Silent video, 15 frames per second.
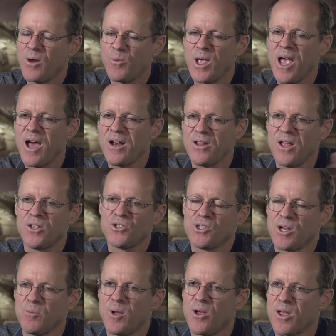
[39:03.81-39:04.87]
then we added
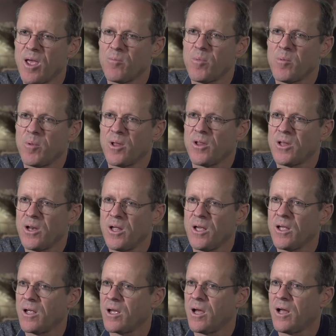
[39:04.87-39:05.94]
SGML
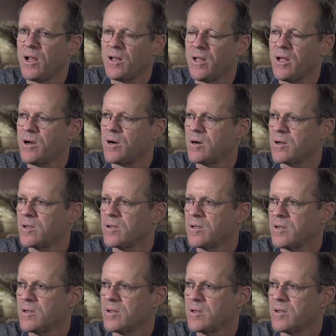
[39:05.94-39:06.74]
capability later.